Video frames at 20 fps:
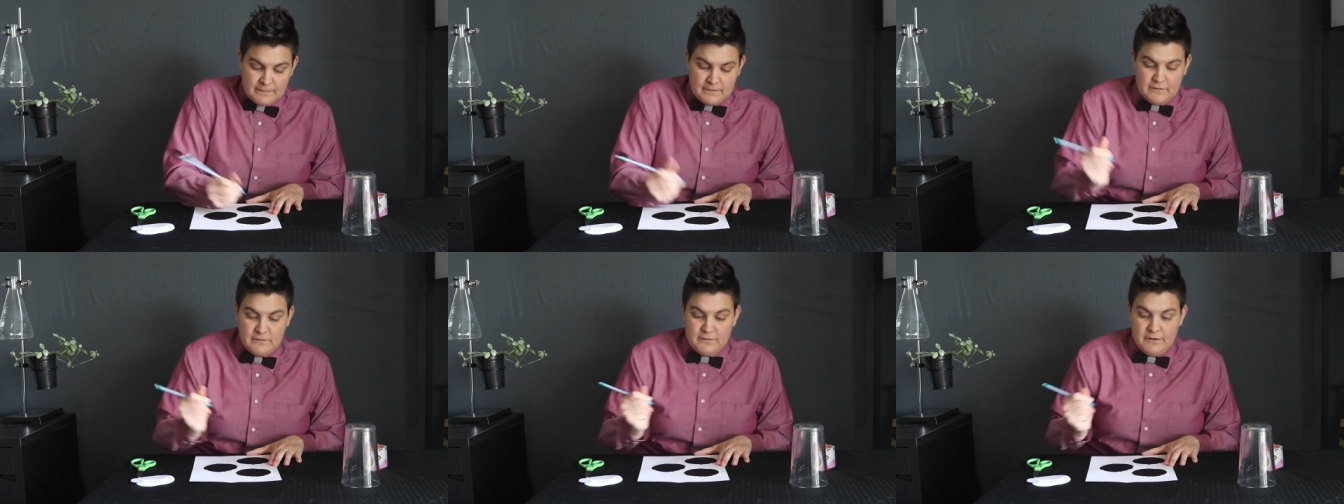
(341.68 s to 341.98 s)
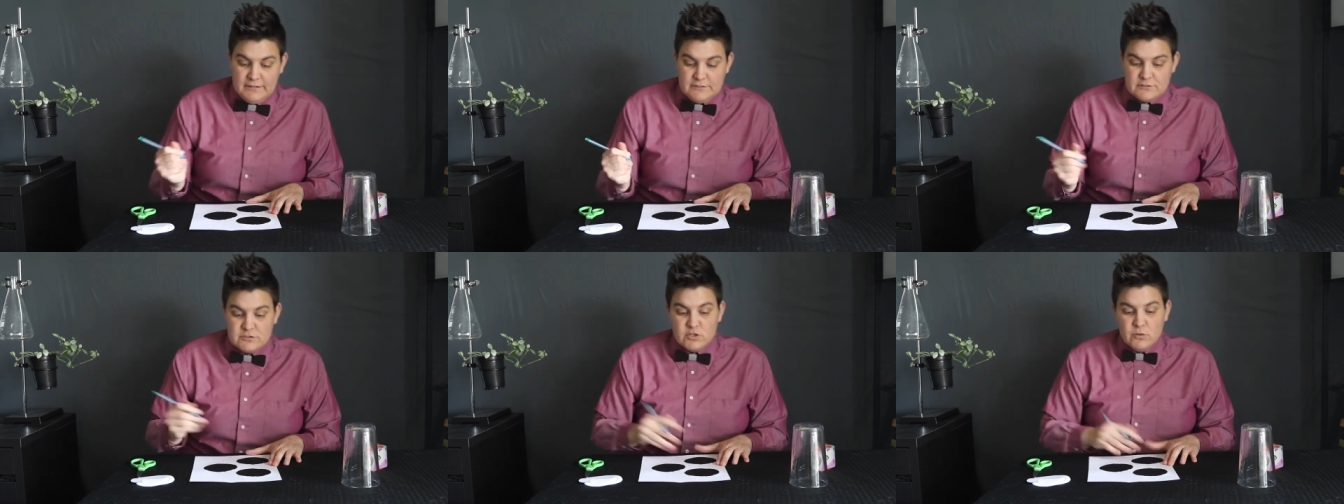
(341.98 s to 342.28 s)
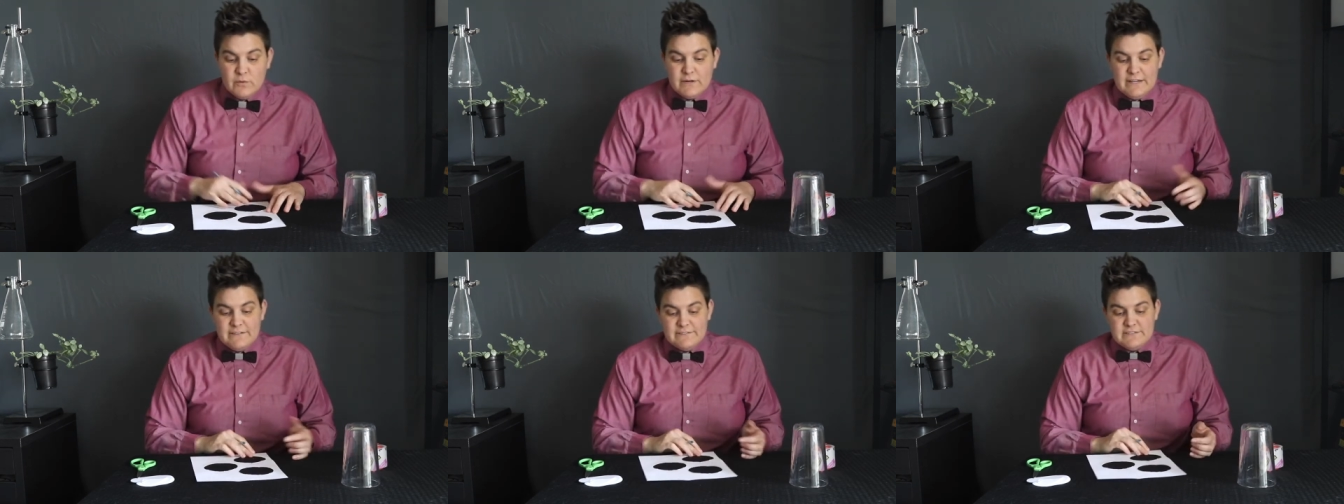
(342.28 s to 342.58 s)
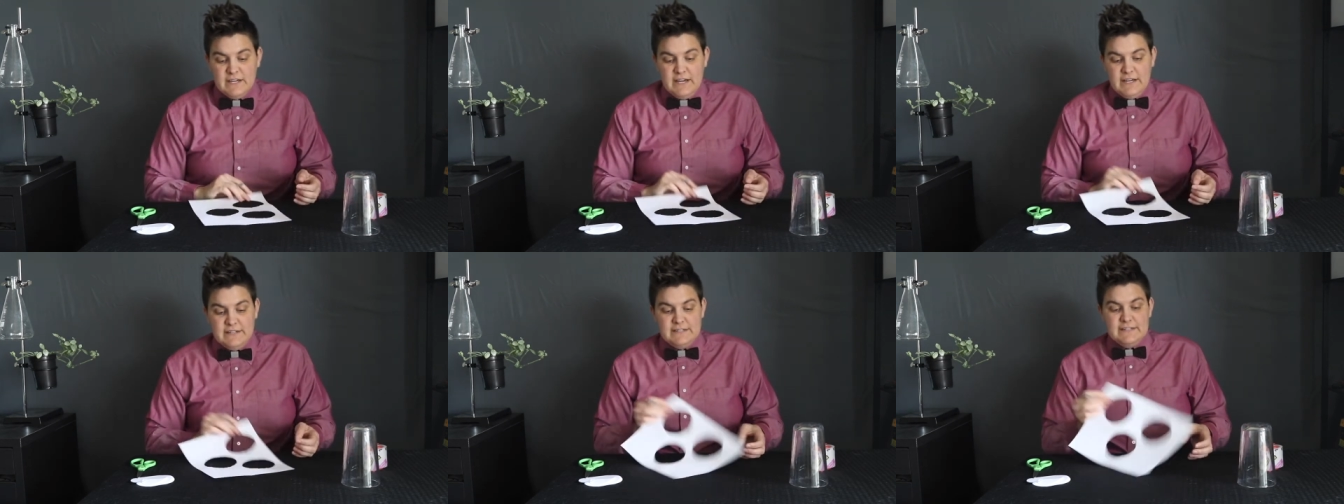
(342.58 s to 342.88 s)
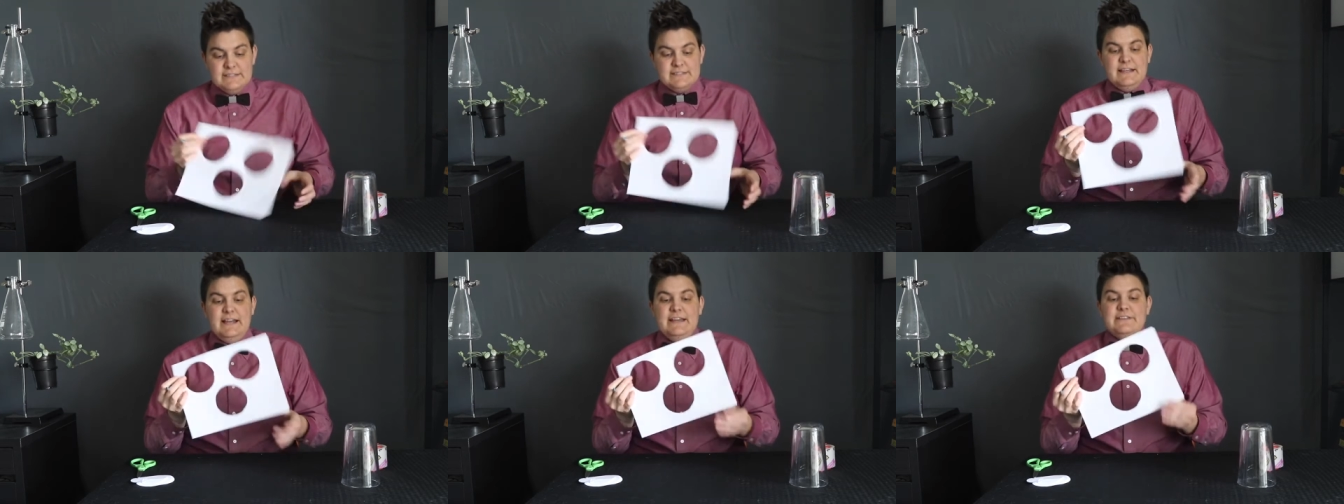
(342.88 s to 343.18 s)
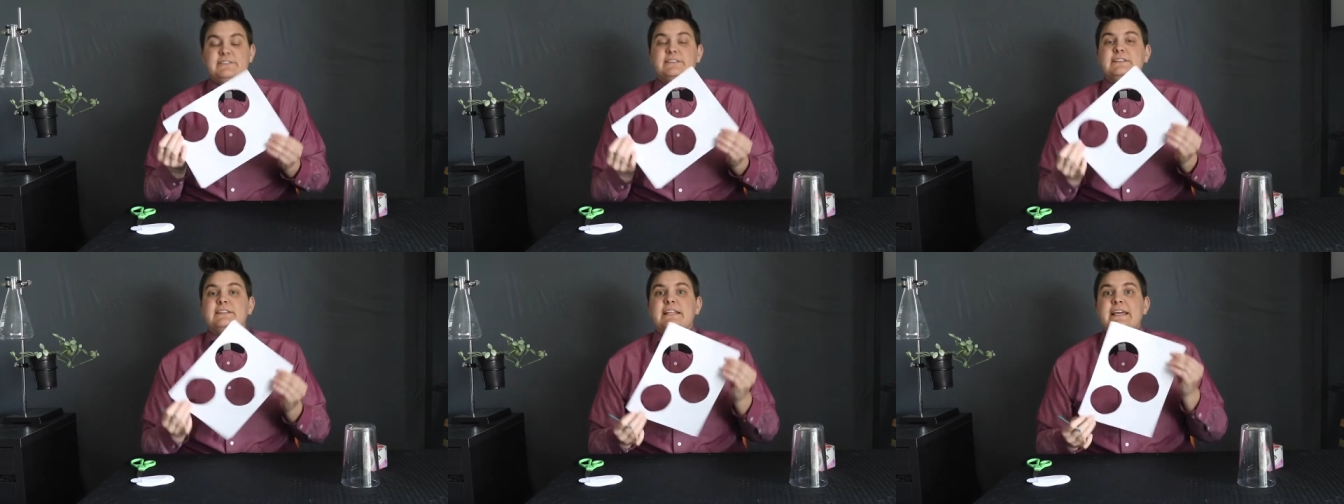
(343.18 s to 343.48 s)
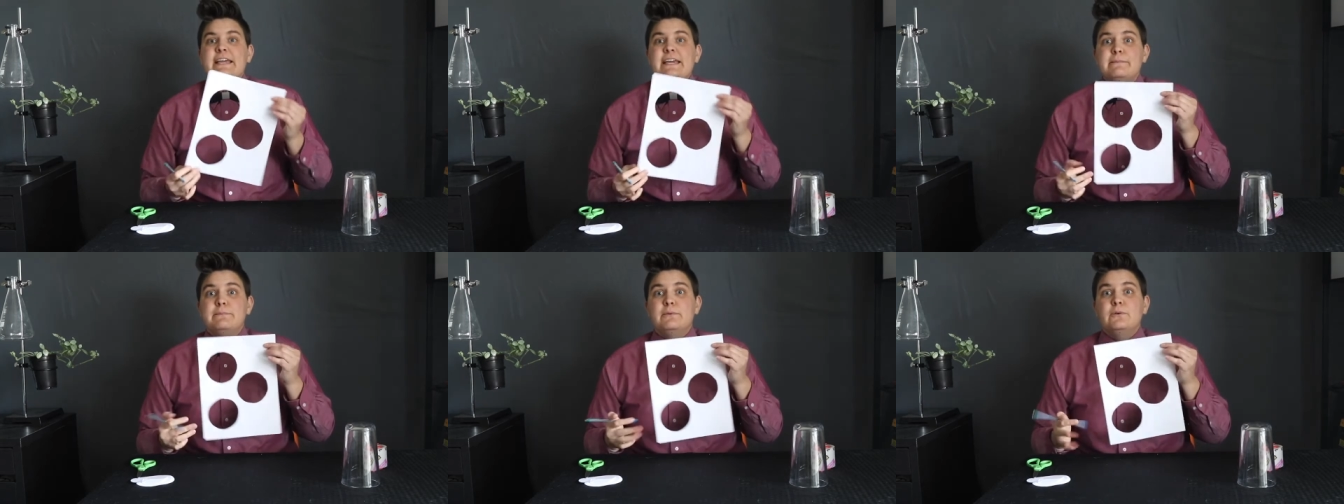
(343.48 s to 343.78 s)
All right, so what I've done is I've
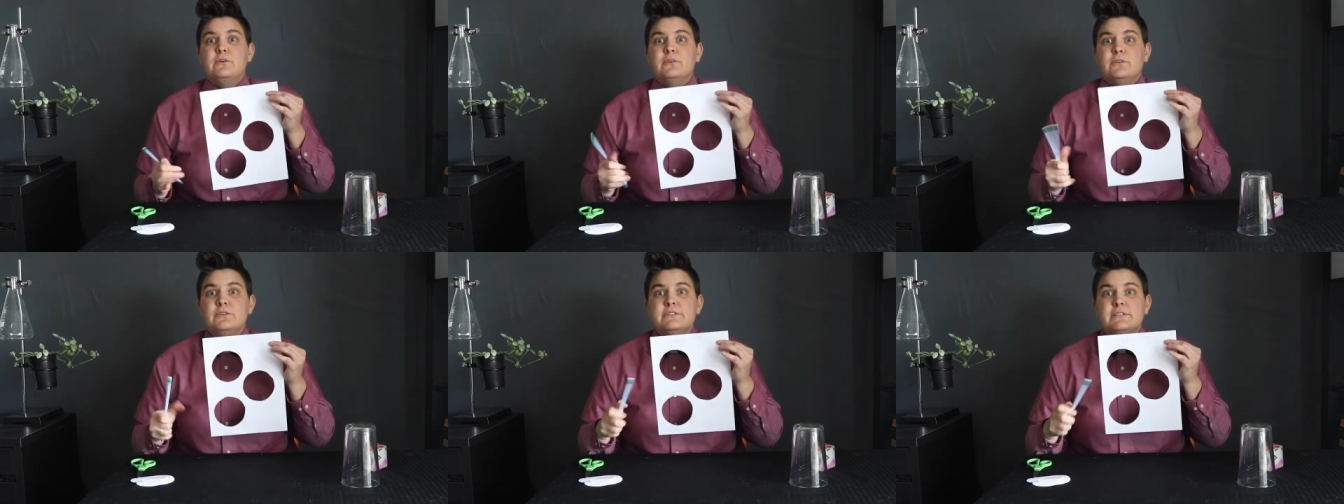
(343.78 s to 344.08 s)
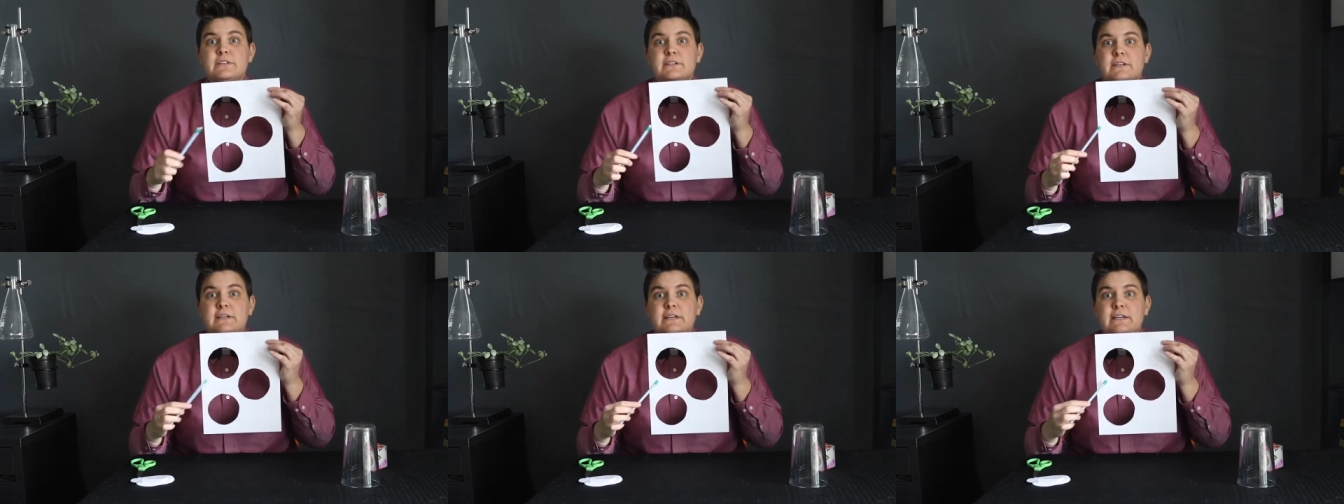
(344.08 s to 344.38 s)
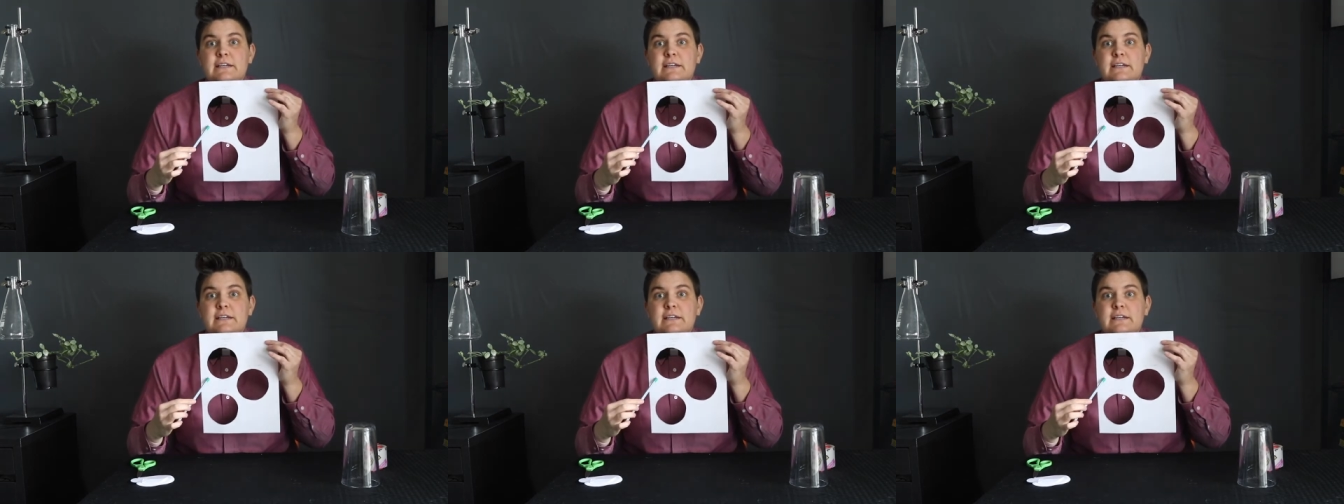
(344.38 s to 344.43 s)
labeled